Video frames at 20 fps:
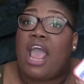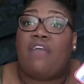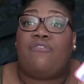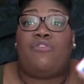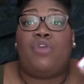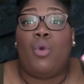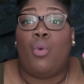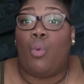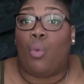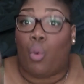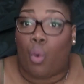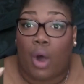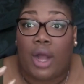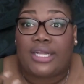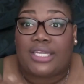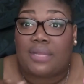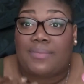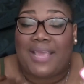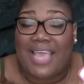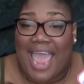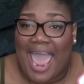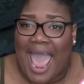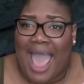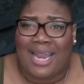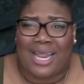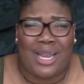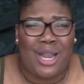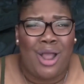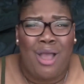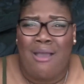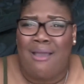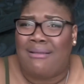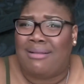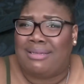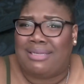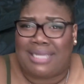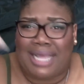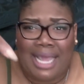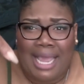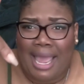If you want to be added,
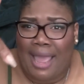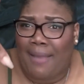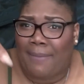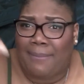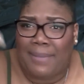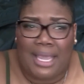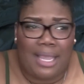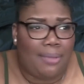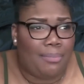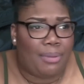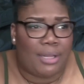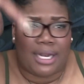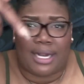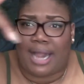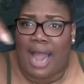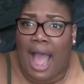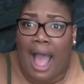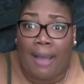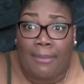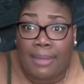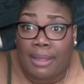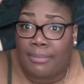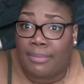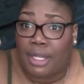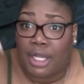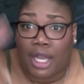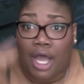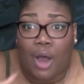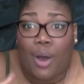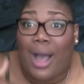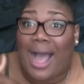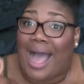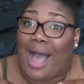DM me, put a comment below.